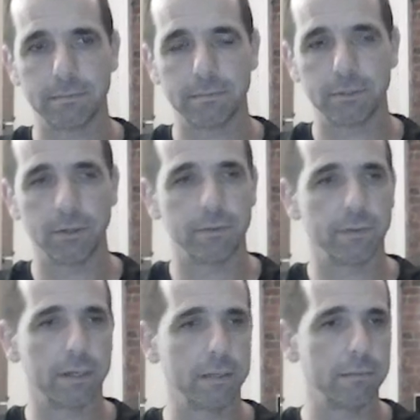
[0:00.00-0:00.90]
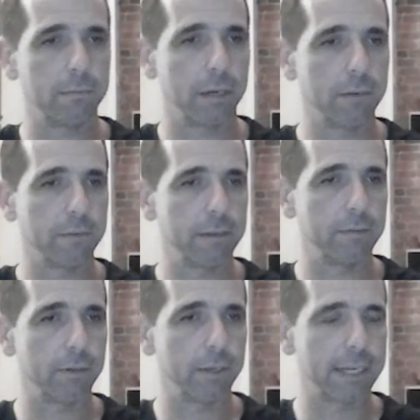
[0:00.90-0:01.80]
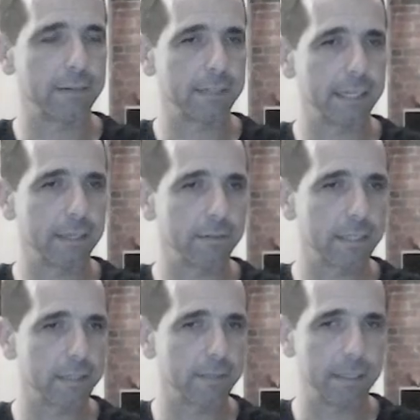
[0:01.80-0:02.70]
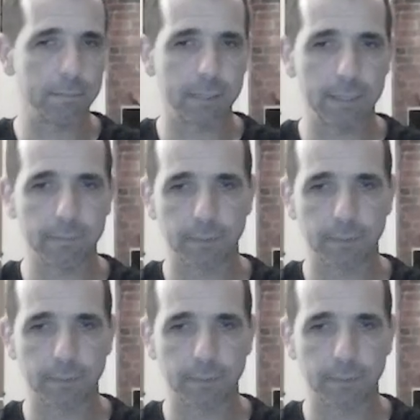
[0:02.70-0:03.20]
good fun, hopefully, for you counting out the reserve tempi.